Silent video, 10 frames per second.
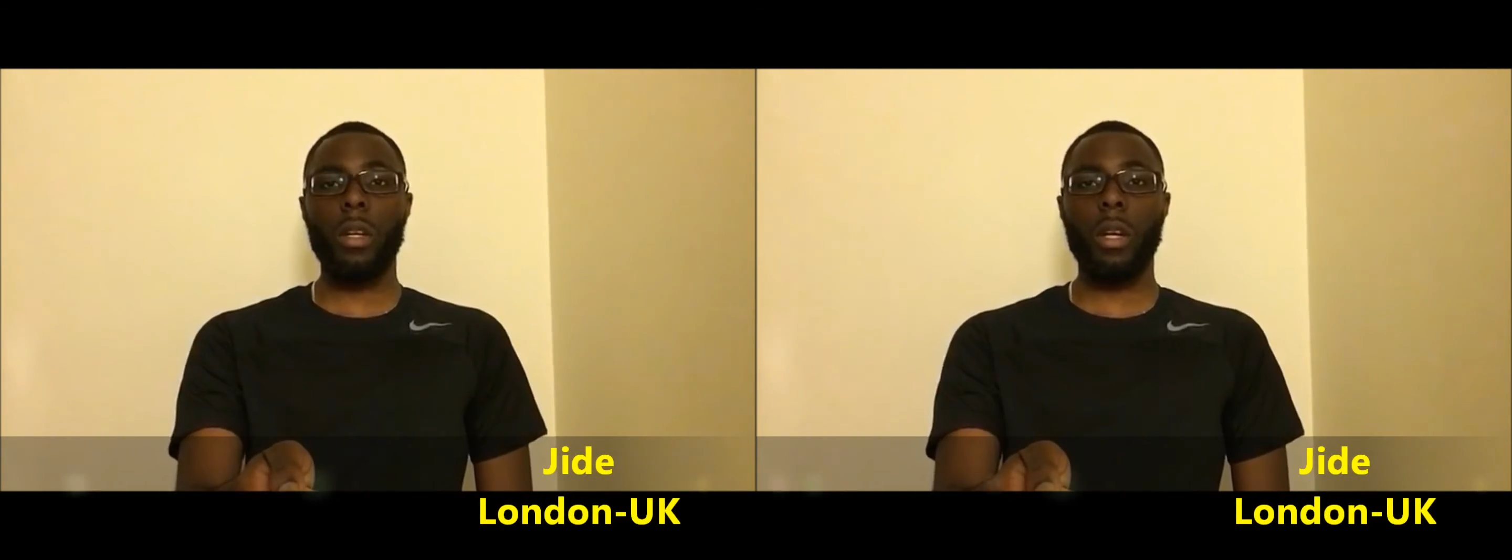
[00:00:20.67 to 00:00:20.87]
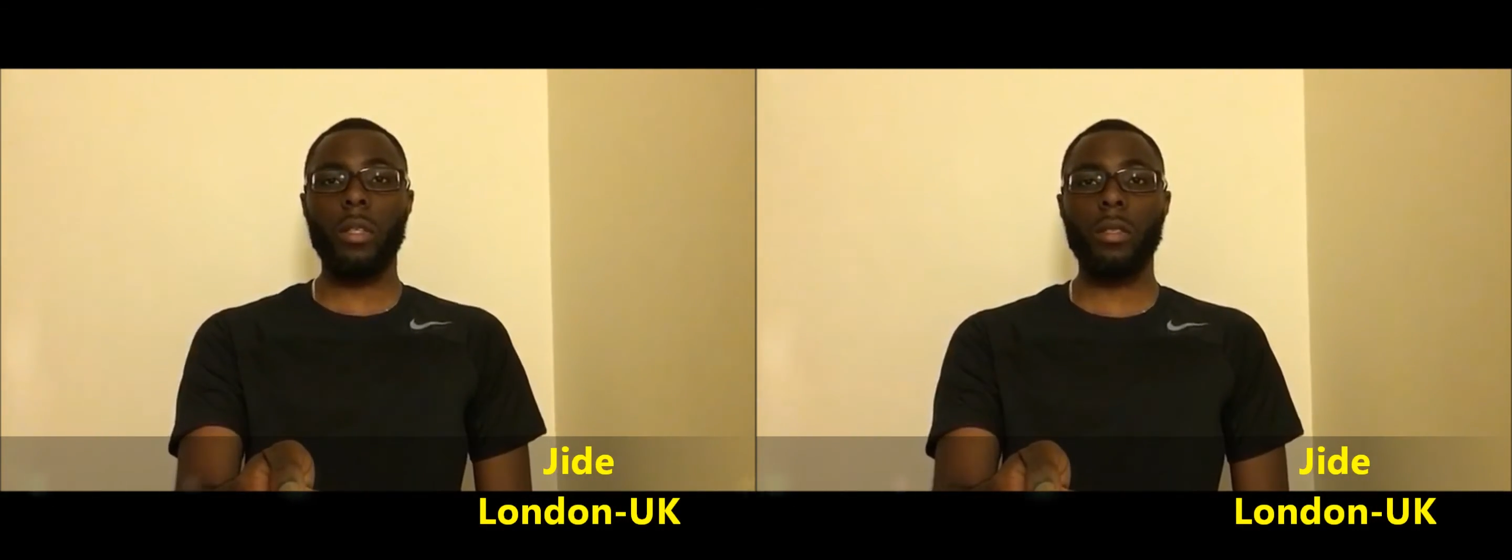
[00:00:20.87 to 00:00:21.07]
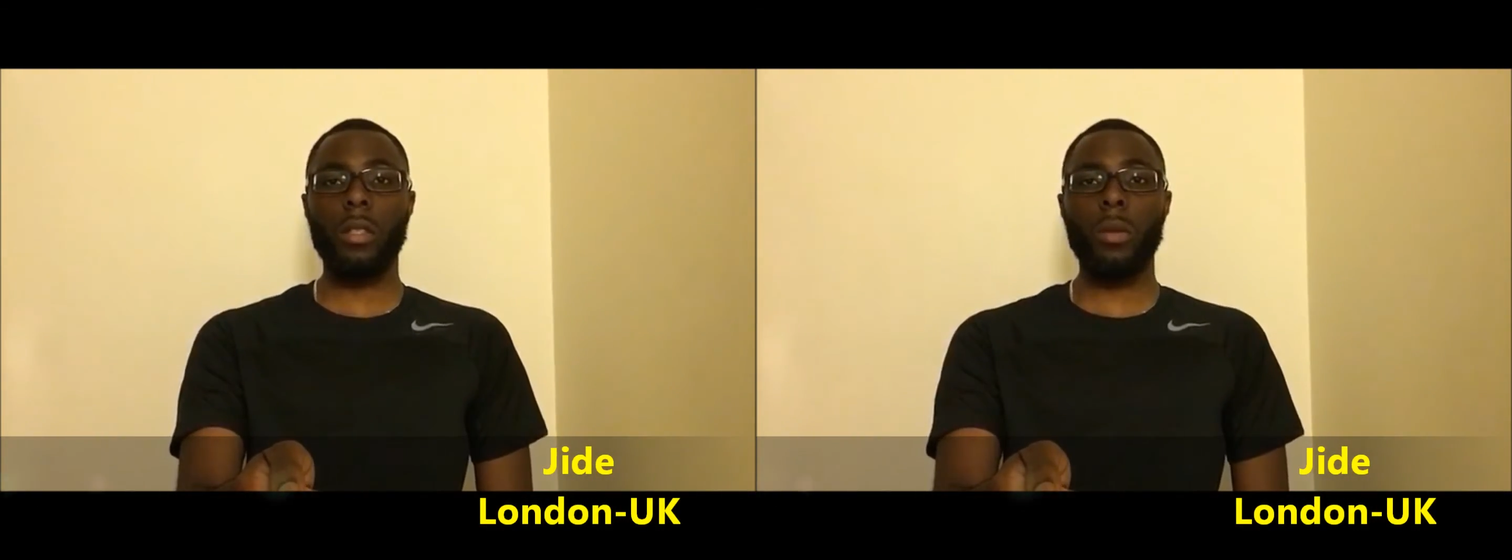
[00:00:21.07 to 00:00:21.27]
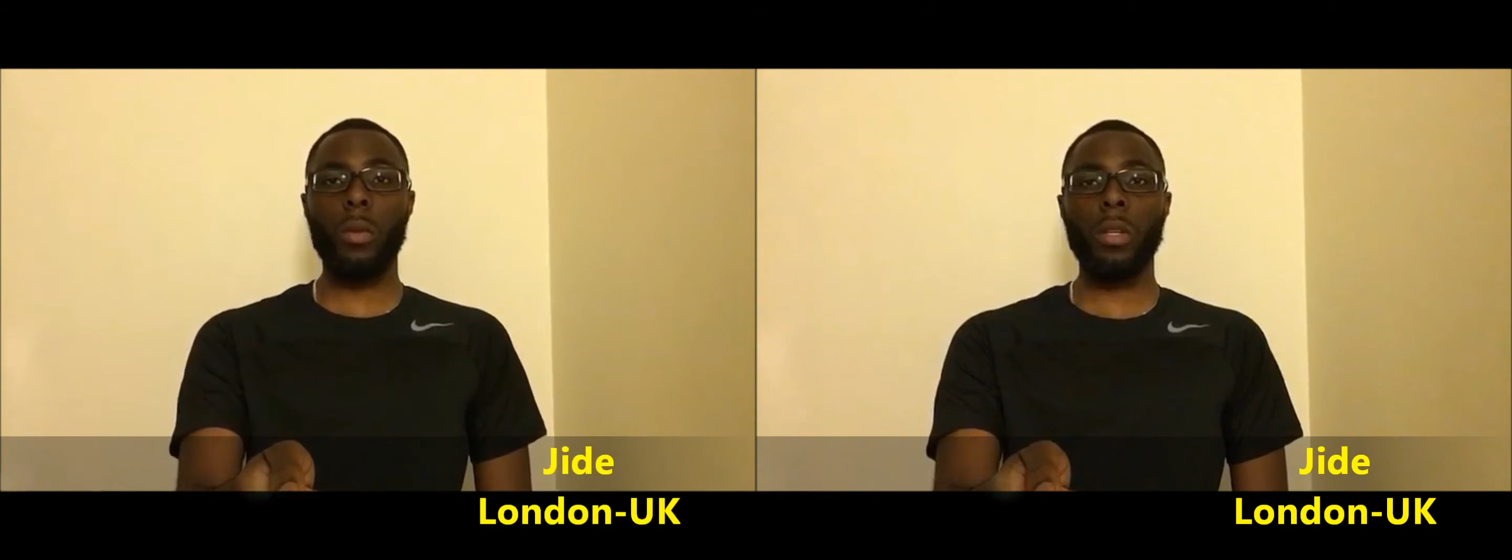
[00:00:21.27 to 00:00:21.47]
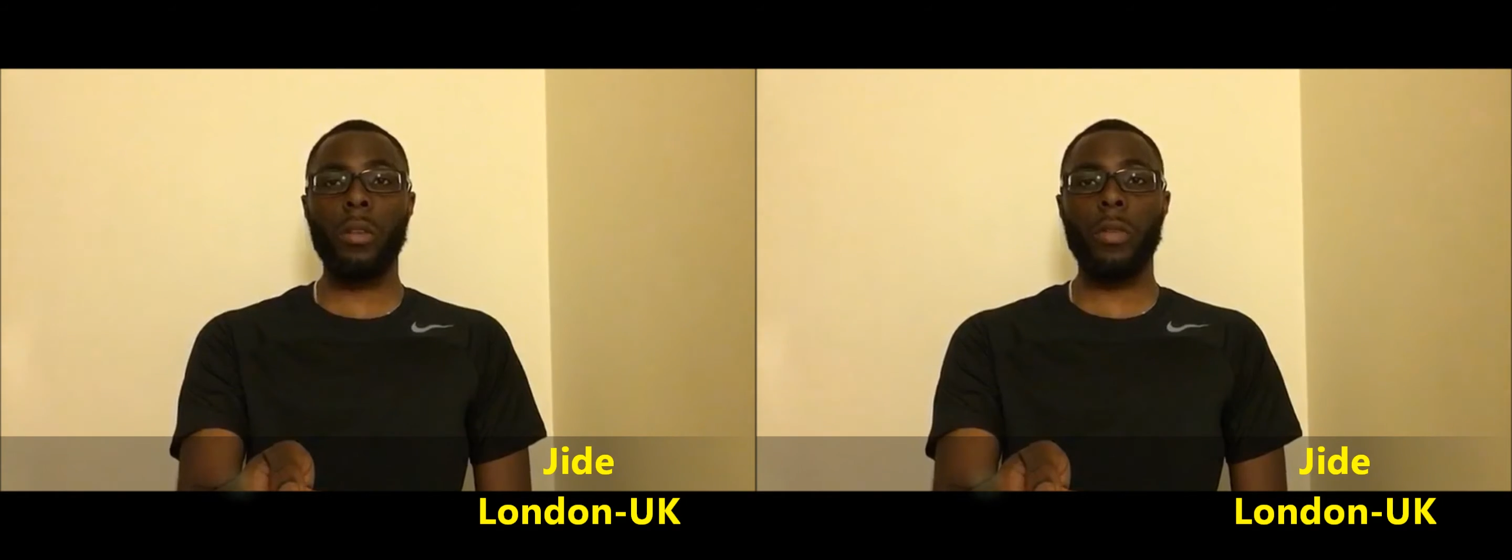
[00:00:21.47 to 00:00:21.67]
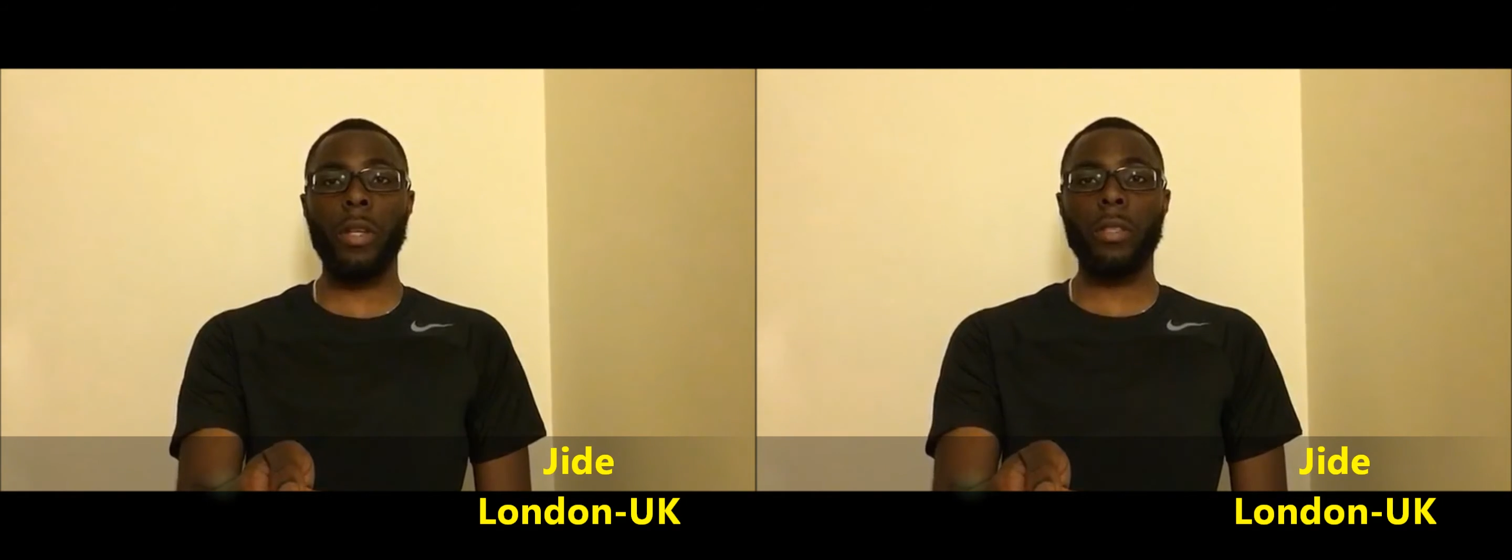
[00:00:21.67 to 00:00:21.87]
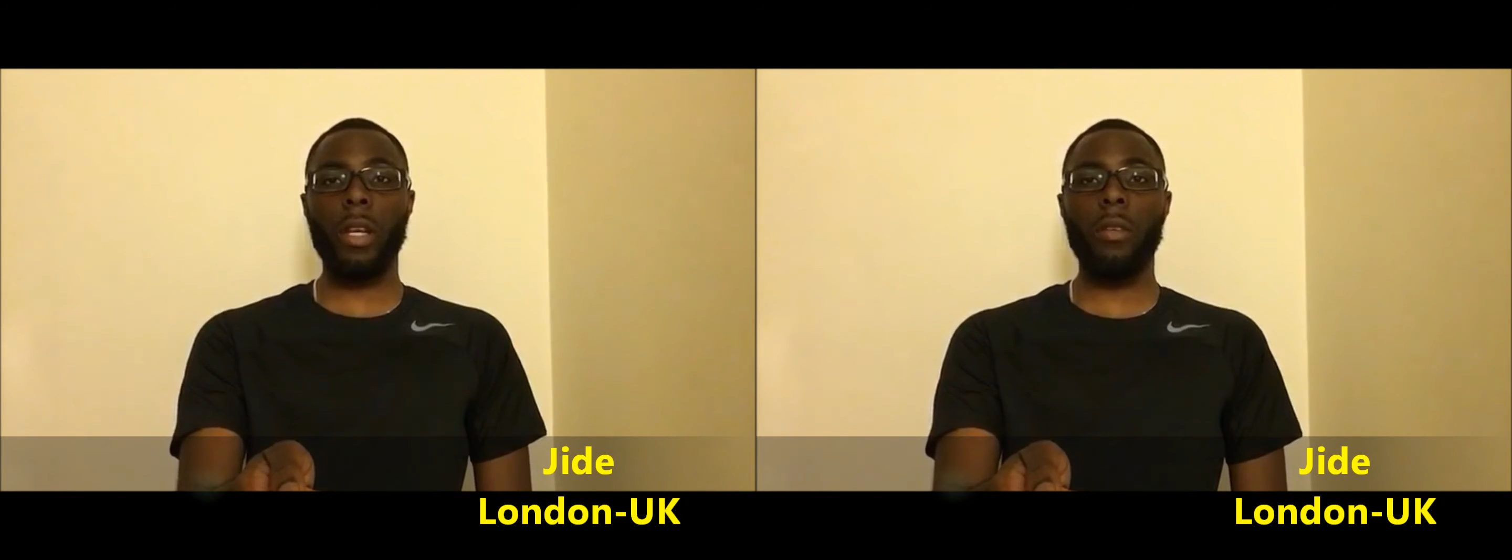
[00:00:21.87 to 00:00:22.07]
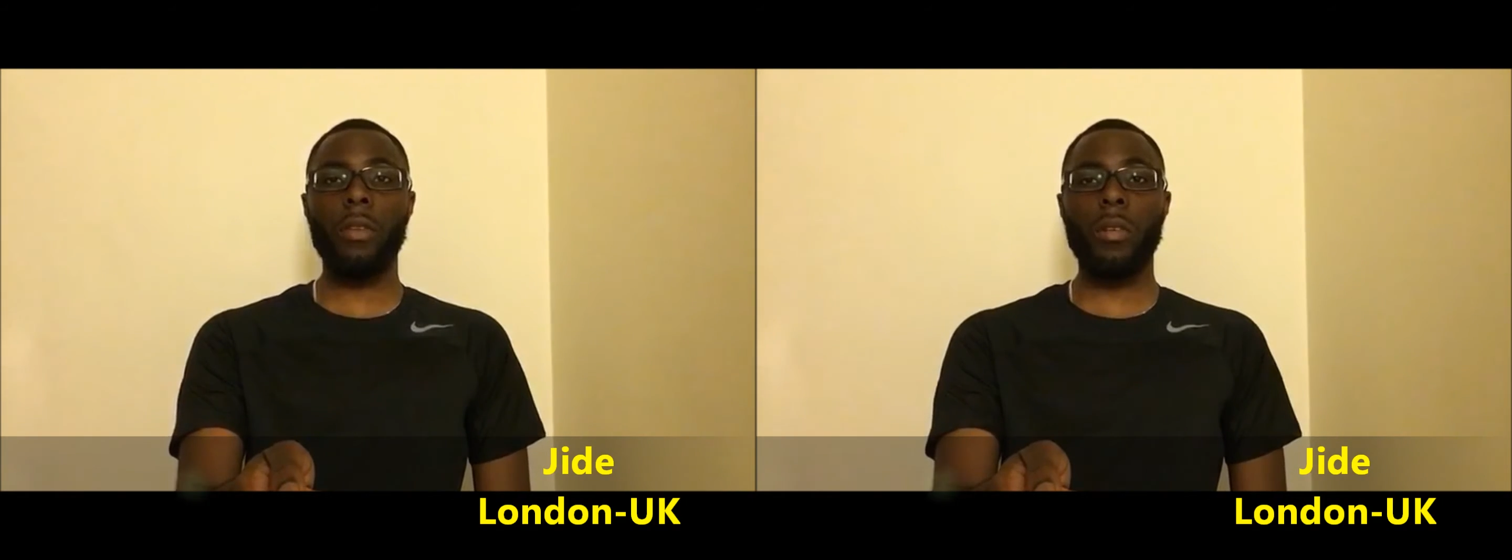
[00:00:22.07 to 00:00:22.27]
And uh, one of the things
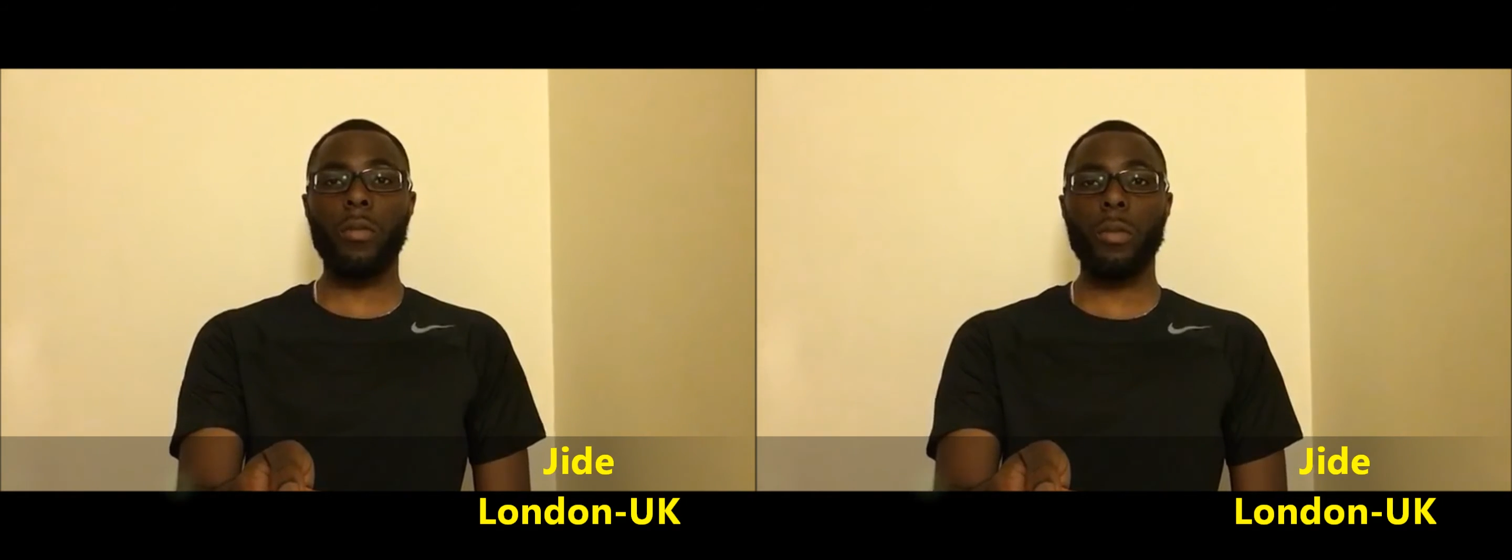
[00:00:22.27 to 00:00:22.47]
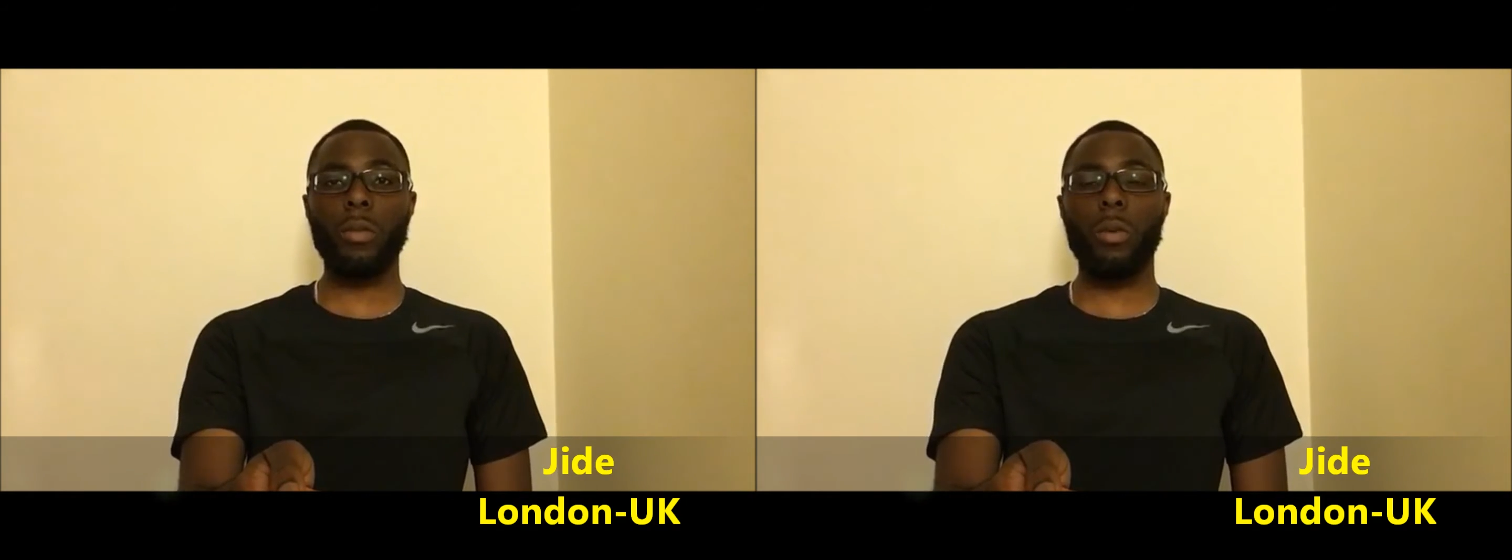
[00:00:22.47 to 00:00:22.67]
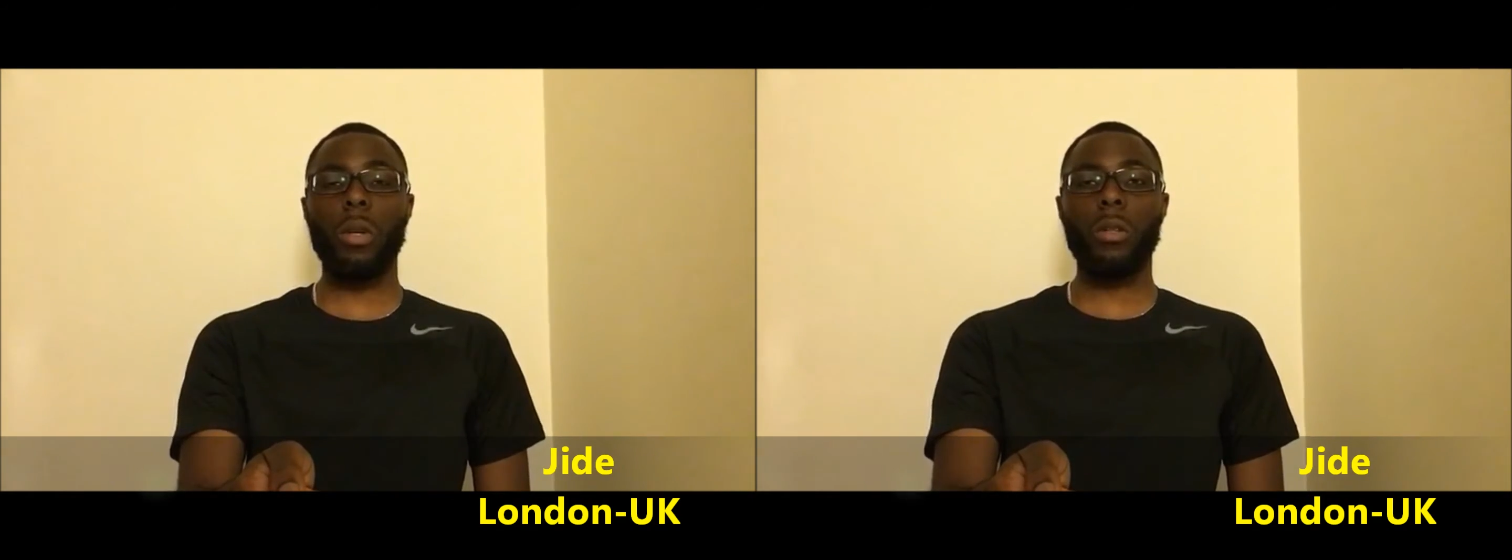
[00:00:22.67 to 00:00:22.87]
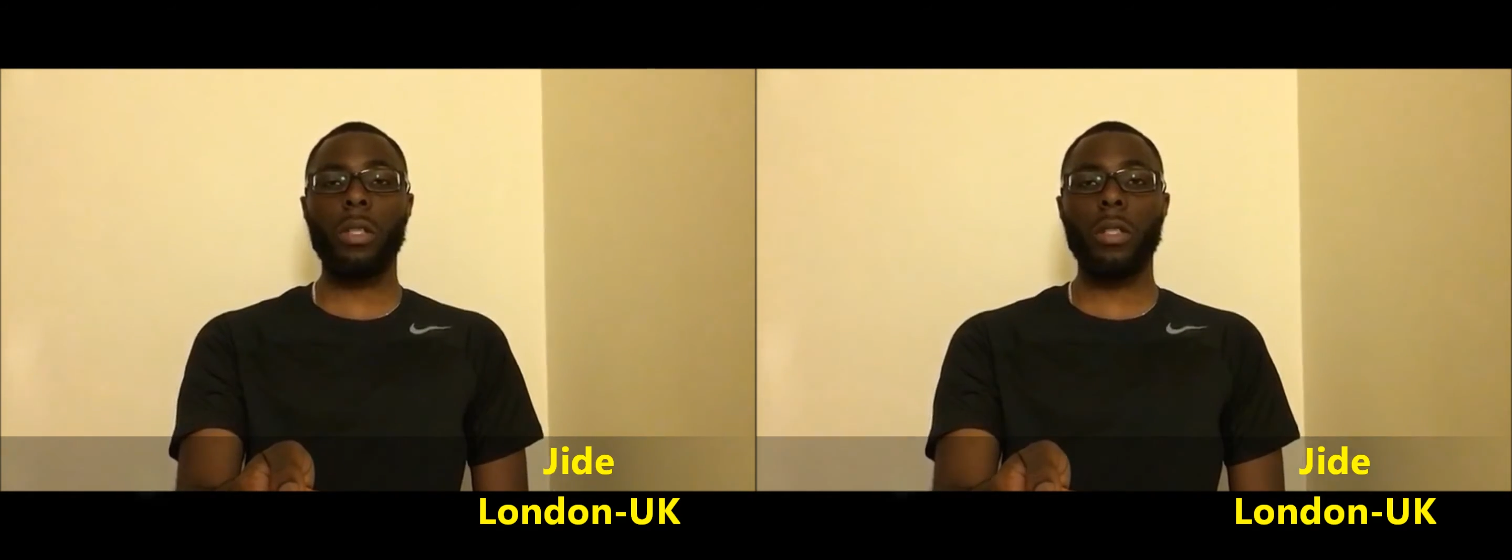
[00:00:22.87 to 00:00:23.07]
that I've learned from SWAL